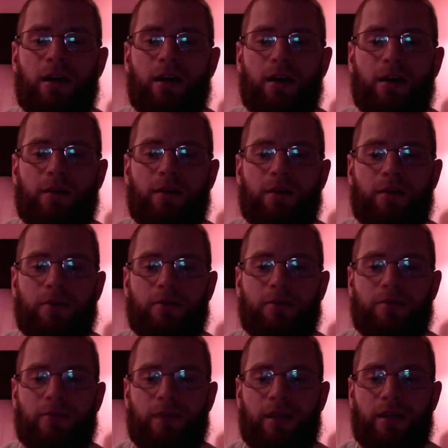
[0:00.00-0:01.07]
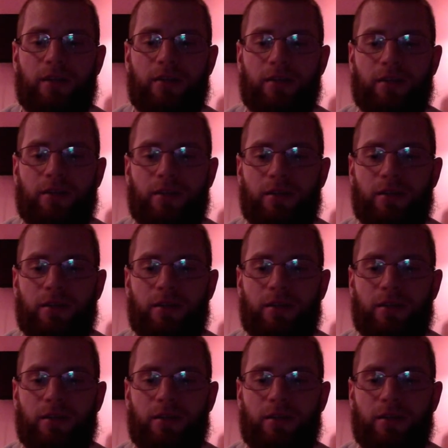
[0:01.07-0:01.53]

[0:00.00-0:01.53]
They also found